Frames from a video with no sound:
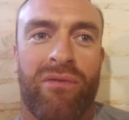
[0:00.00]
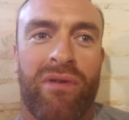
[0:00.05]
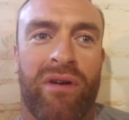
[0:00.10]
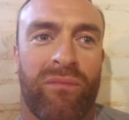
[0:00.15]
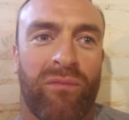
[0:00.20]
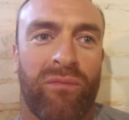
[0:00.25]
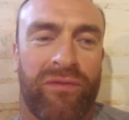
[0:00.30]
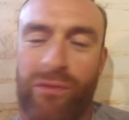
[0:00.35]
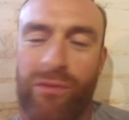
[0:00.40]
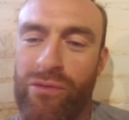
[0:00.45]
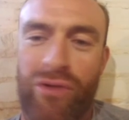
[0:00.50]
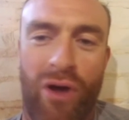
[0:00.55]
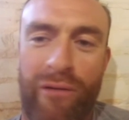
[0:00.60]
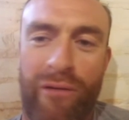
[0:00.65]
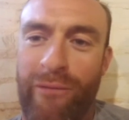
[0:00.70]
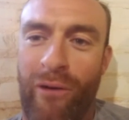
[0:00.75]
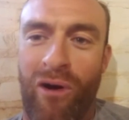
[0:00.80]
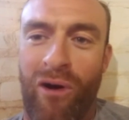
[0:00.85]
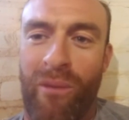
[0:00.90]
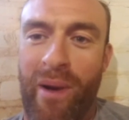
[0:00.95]
through no
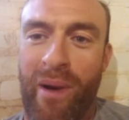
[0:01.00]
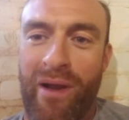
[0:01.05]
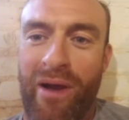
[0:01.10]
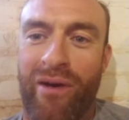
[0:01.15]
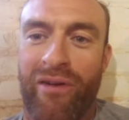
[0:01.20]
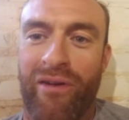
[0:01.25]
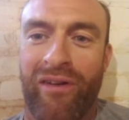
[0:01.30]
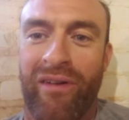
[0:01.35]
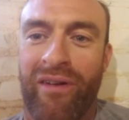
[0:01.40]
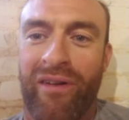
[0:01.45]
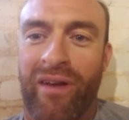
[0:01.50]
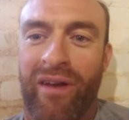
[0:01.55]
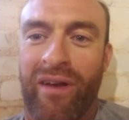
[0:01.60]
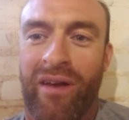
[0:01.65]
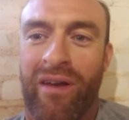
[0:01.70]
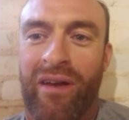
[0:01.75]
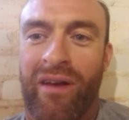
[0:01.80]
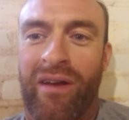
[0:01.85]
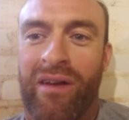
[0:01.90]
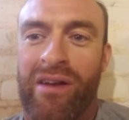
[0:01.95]
fault of my own,
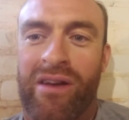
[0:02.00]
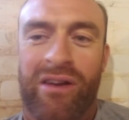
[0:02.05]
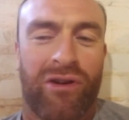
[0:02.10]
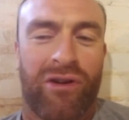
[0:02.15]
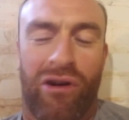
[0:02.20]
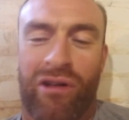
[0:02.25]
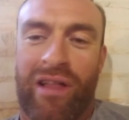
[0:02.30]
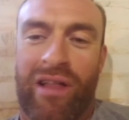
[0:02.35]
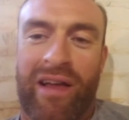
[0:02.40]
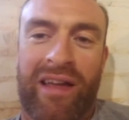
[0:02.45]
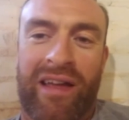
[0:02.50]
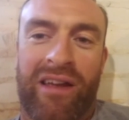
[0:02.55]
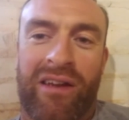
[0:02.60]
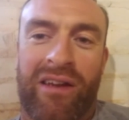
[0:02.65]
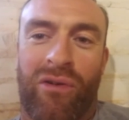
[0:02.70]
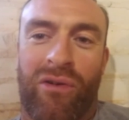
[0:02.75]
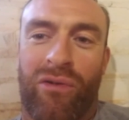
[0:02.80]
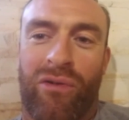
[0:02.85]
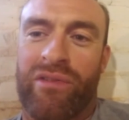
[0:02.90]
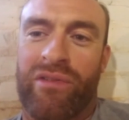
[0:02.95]
got like
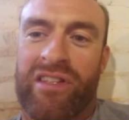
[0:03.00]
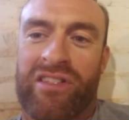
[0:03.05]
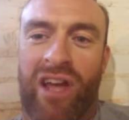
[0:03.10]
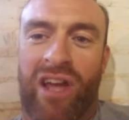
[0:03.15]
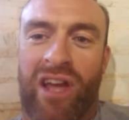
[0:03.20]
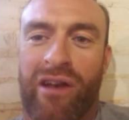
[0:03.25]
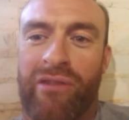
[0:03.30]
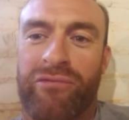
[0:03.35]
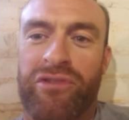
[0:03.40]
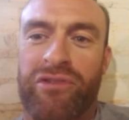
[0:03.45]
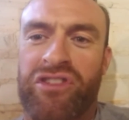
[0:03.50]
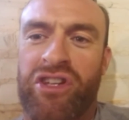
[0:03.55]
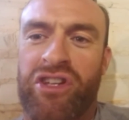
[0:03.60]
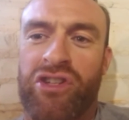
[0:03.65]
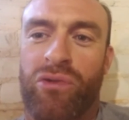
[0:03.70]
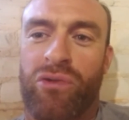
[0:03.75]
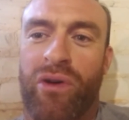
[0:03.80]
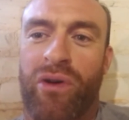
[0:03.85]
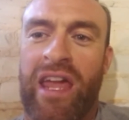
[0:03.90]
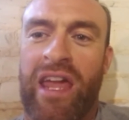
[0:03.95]
all this kind of
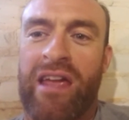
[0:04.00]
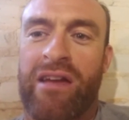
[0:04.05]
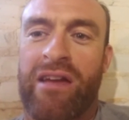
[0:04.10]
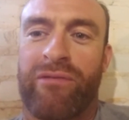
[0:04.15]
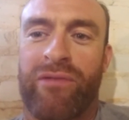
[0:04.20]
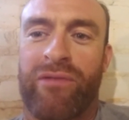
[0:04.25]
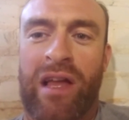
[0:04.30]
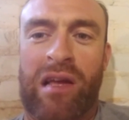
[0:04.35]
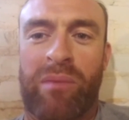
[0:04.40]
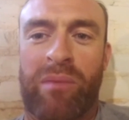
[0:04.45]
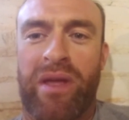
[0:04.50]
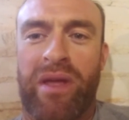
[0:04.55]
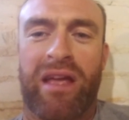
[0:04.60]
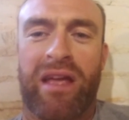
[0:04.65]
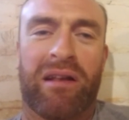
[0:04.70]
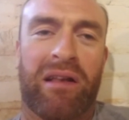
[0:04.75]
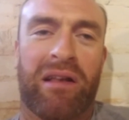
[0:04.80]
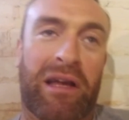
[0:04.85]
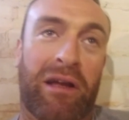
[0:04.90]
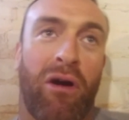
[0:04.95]
residual heat of like
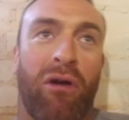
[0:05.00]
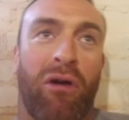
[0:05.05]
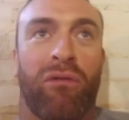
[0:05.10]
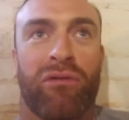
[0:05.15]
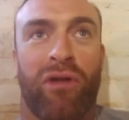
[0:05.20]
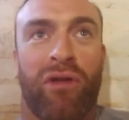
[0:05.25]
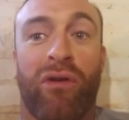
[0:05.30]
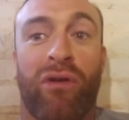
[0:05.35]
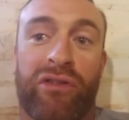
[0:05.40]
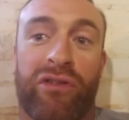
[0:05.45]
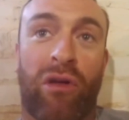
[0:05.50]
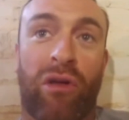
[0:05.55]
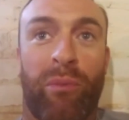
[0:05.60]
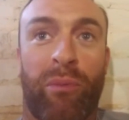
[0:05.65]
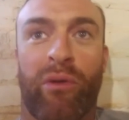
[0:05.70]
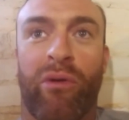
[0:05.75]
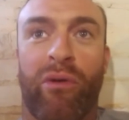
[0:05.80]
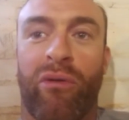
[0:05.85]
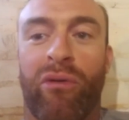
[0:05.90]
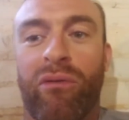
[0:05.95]
being like, oh, that was a
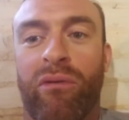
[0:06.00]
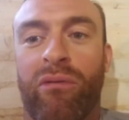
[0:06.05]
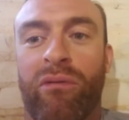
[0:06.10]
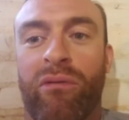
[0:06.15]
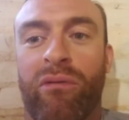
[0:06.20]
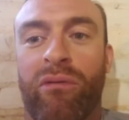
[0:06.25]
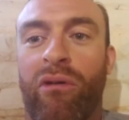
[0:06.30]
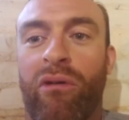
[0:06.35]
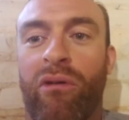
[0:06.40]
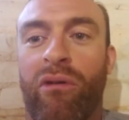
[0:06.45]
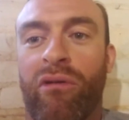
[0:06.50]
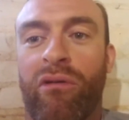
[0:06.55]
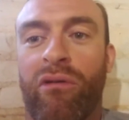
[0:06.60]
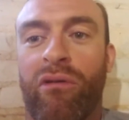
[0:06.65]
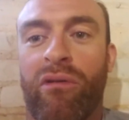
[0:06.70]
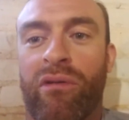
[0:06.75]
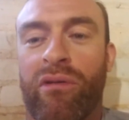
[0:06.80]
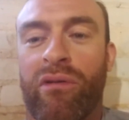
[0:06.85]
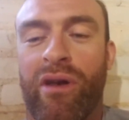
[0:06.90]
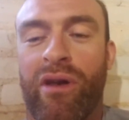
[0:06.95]
typical,
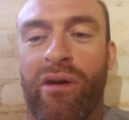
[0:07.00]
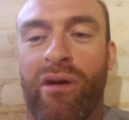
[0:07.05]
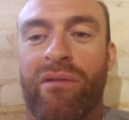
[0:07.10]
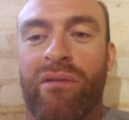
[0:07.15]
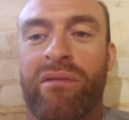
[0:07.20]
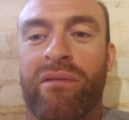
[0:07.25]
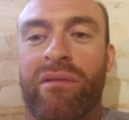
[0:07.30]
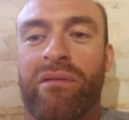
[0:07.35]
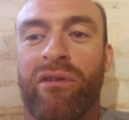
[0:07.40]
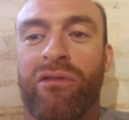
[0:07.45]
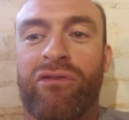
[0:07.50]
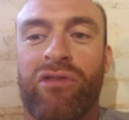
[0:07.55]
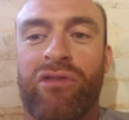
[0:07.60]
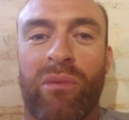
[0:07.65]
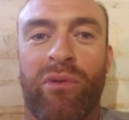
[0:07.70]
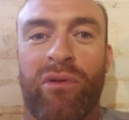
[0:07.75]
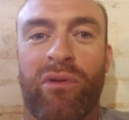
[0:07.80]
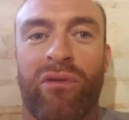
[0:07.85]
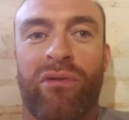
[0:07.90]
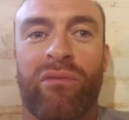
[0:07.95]
it was a
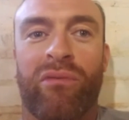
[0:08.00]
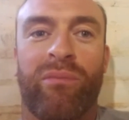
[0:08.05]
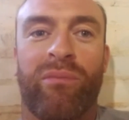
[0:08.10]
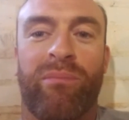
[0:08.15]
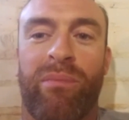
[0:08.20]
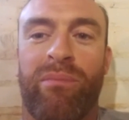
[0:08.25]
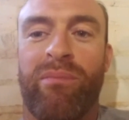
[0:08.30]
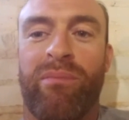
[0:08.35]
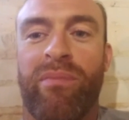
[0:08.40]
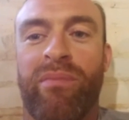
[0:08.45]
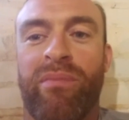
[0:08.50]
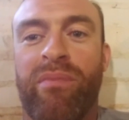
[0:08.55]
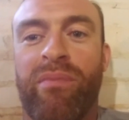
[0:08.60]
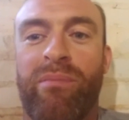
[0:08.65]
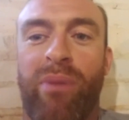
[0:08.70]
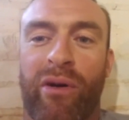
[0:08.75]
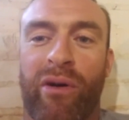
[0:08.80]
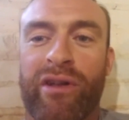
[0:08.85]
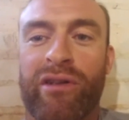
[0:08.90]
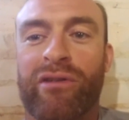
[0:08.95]
typical
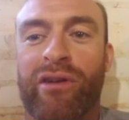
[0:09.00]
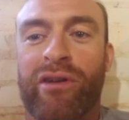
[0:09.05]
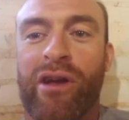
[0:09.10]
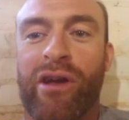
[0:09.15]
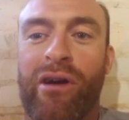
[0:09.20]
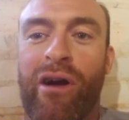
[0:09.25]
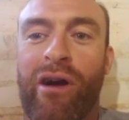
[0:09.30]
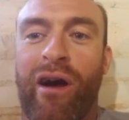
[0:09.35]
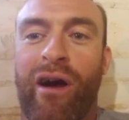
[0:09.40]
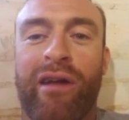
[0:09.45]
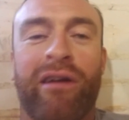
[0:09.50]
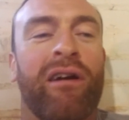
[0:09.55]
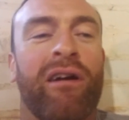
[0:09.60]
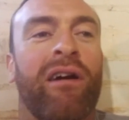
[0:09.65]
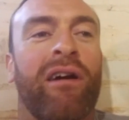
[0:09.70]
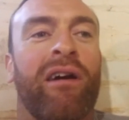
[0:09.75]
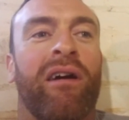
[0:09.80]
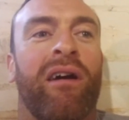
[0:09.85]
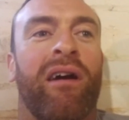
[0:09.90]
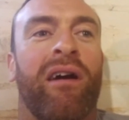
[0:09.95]
body looking guy.
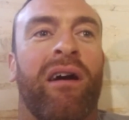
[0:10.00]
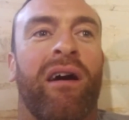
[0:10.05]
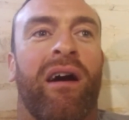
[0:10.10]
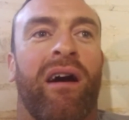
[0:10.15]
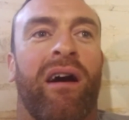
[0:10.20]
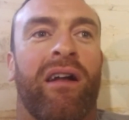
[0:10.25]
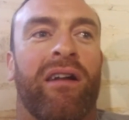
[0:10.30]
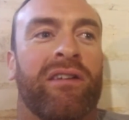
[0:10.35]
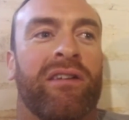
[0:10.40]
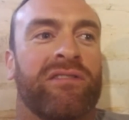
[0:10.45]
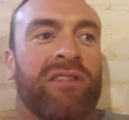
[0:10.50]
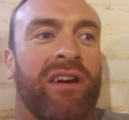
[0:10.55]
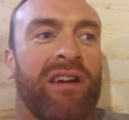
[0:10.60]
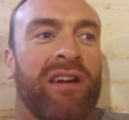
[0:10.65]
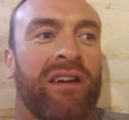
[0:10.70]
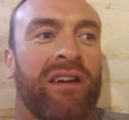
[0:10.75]
And I was like,